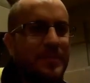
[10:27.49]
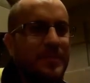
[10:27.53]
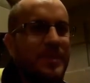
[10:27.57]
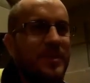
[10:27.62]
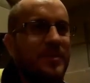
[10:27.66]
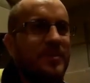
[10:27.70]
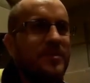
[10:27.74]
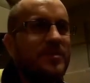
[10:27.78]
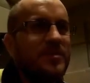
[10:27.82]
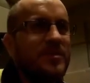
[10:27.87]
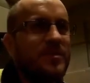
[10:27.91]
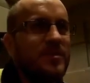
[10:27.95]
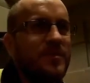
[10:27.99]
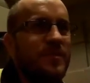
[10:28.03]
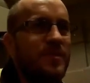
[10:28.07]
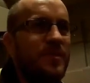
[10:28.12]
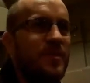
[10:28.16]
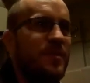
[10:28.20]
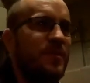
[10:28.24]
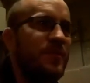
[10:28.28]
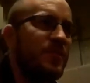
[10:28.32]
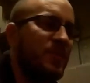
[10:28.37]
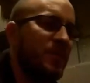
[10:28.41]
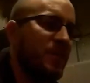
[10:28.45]
because the
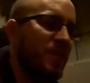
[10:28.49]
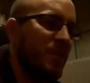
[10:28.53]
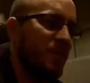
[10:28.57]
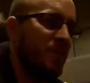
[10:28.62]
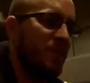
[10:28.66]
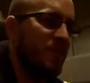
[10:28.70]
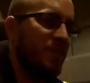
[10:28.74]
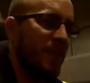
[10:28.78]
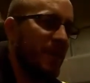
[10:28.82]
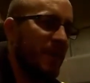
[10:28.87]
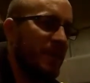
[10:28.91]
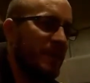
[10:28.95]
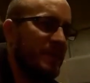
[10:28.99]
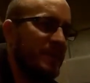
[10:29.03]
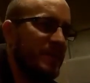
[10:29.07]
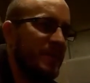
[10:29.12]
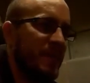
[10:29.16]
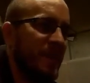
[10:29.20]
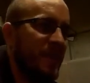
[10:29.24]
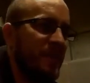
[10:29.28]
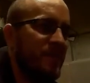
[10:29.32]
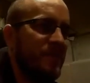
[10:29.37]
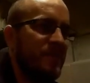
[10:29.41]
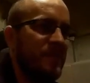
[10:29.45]
further I got back
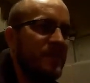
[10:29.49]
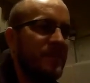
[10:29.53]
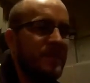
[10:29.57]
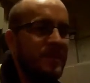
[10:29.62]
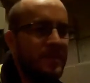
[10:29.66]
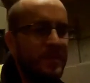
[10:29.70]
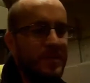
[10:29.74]
down,